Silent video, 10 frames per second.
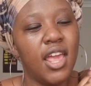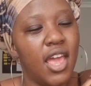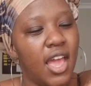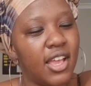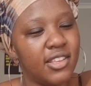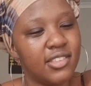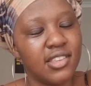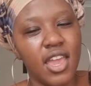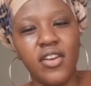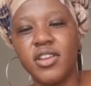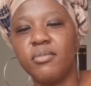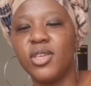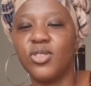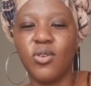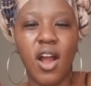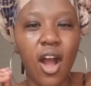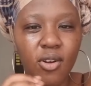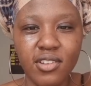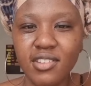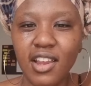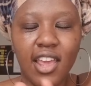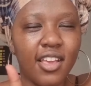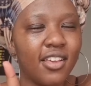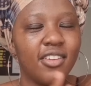has carried me throughout. Like,